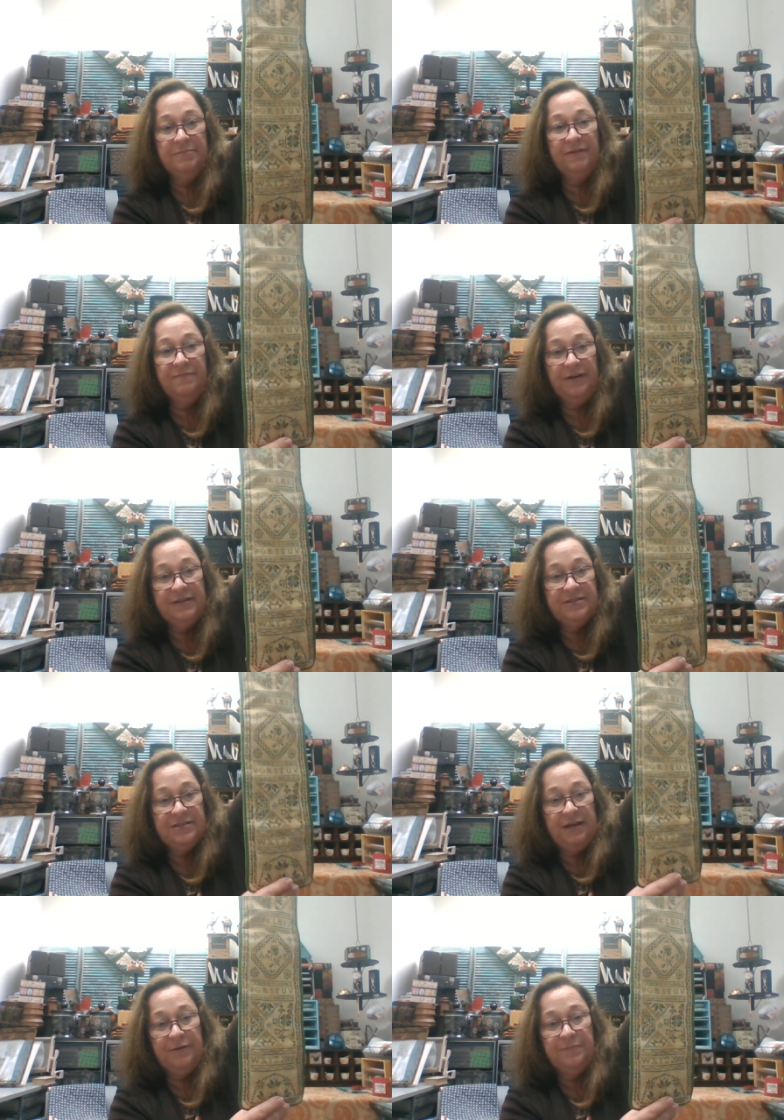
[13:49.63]
but very
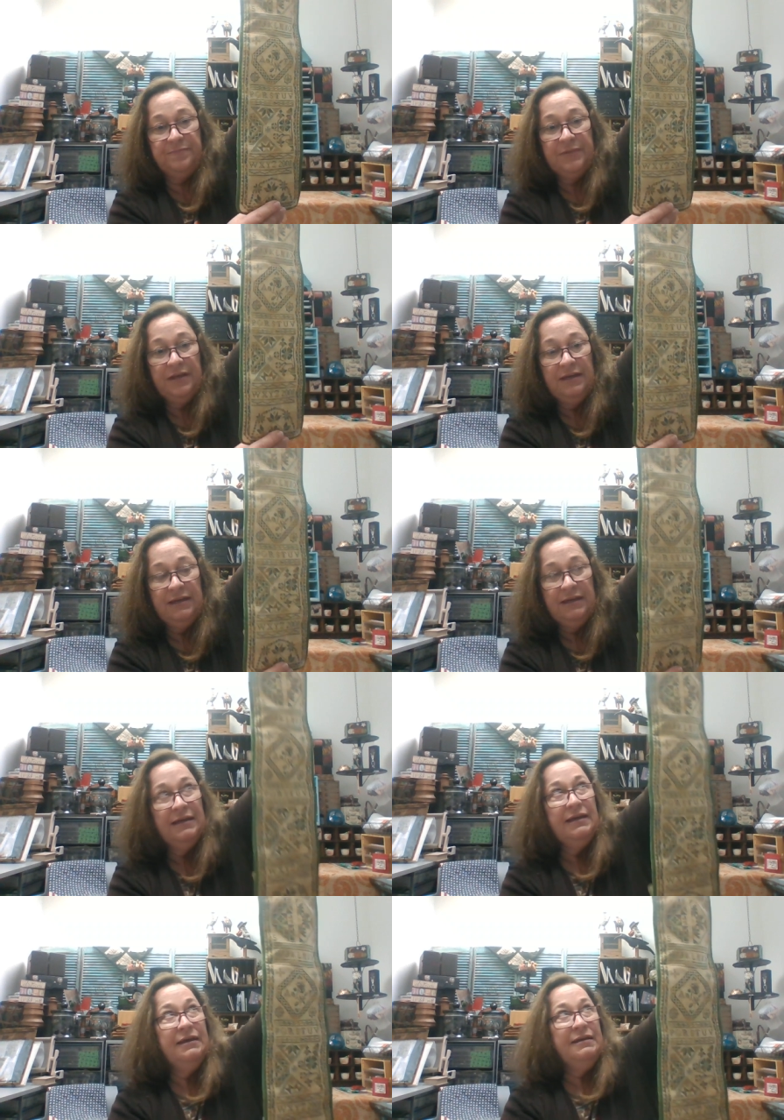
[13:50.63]
seldom.
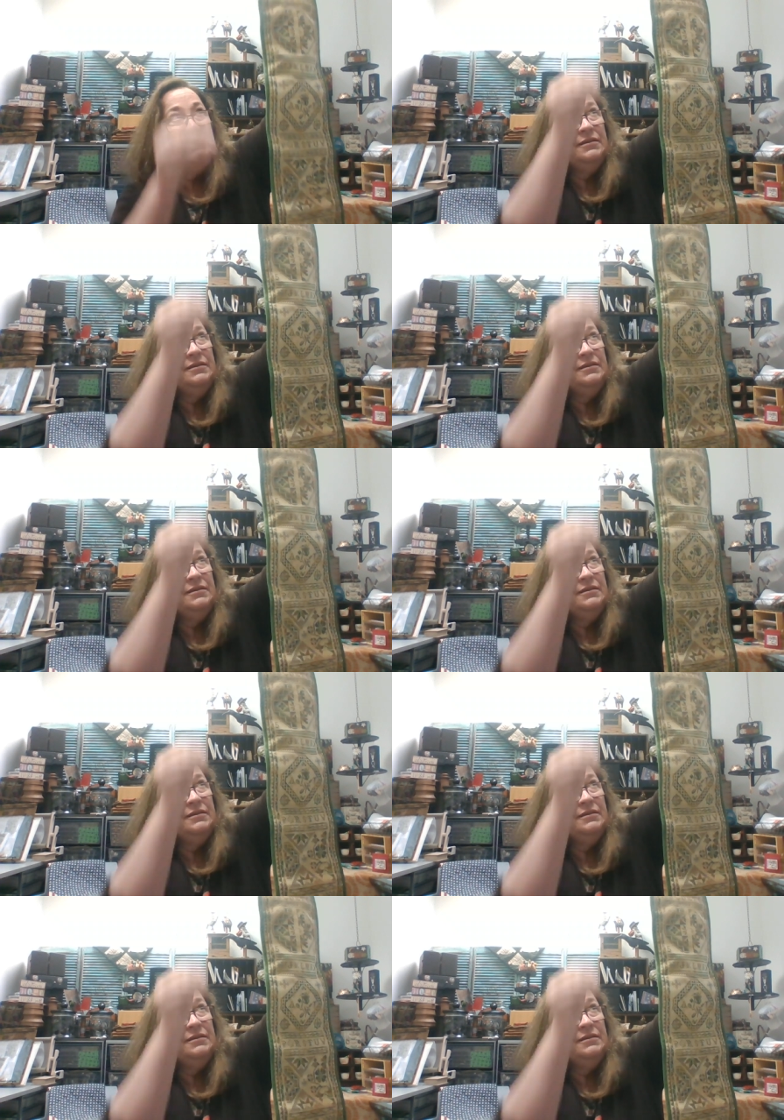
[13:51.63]
And